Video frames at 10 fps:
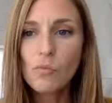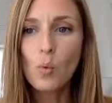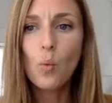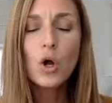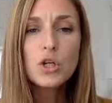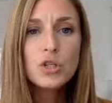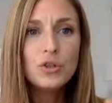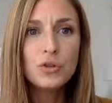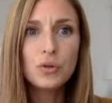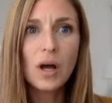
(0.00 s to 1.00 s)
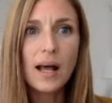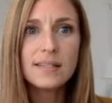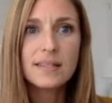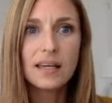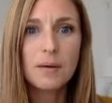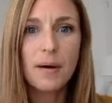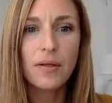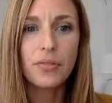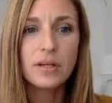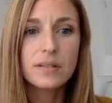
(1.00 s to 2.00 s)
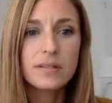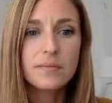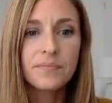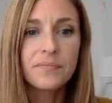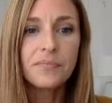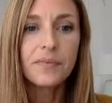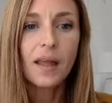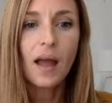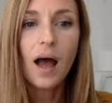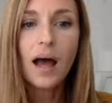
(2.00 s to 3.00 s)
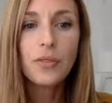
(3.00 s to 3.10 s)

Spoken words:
What do you guys think about this? I